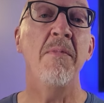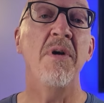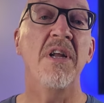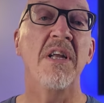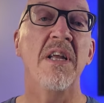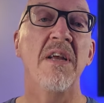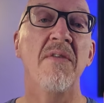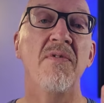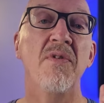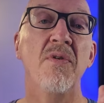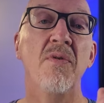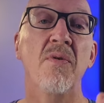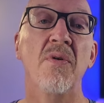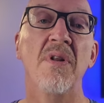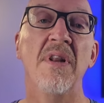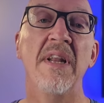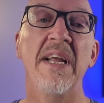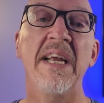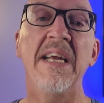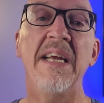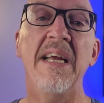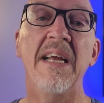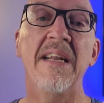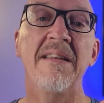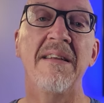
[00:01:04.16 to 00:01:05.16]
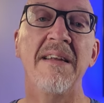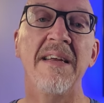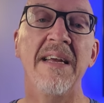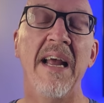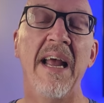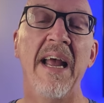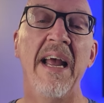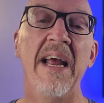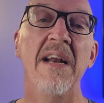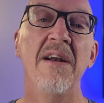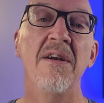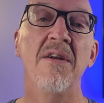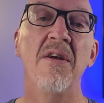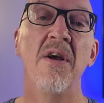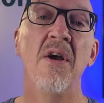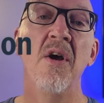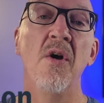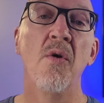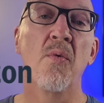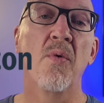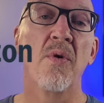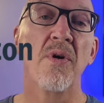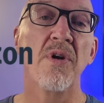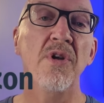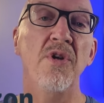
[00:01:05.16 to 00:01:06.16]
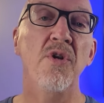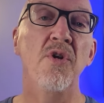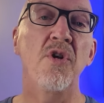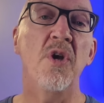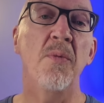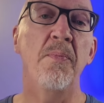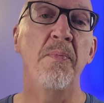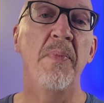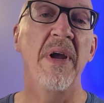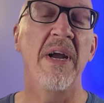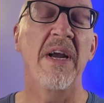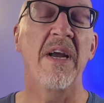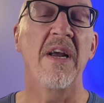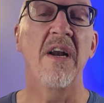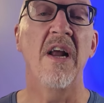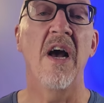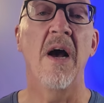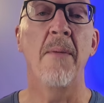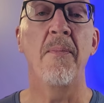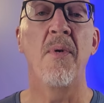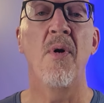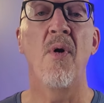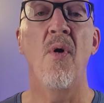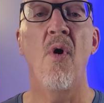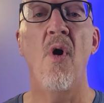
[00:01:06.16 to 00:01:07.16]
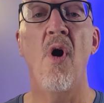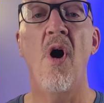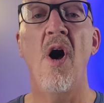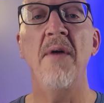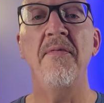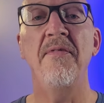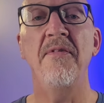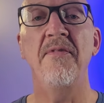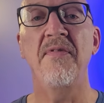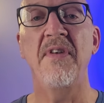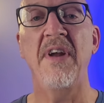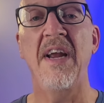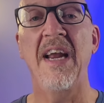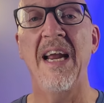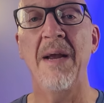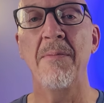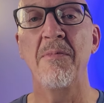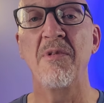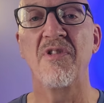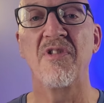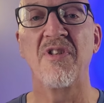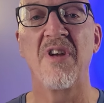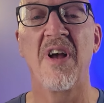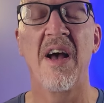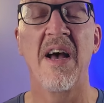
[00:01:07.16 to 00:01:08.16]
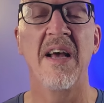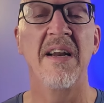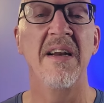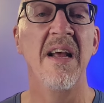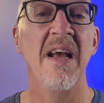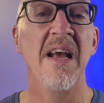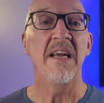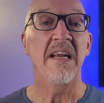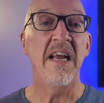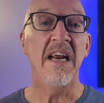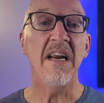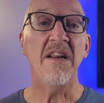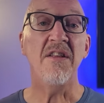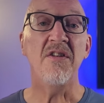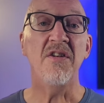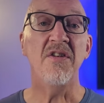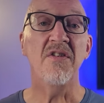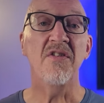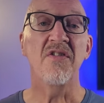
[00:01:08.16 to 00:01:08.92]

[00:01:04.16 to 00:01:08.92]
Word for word: going to give you a link at the end where you can pick it up off of Amazon, get it to